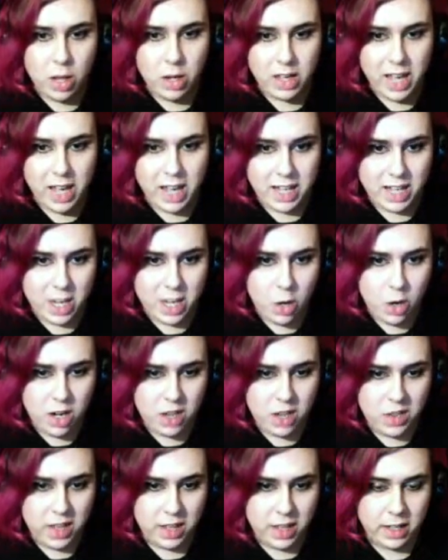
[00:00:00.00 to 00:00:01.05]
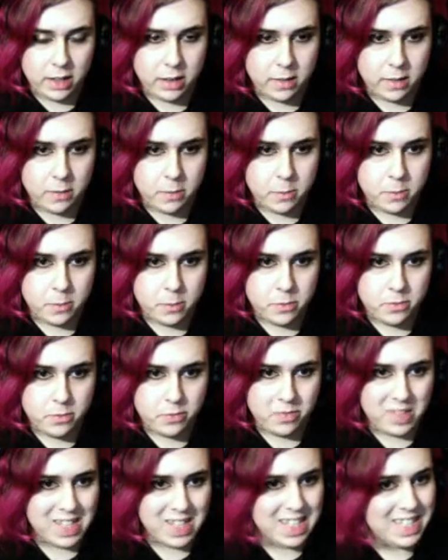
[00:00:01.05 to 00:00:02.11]
I can't hear anything.
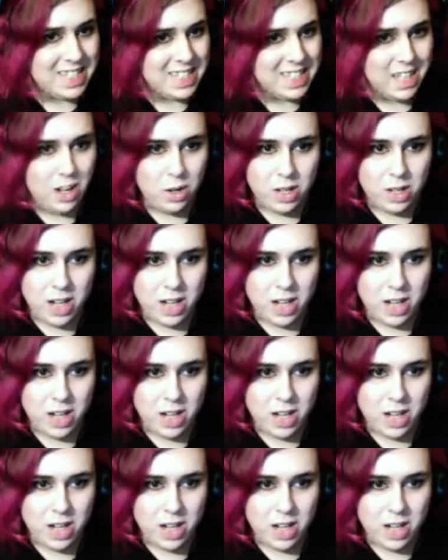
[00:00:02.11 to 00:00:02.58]
Oh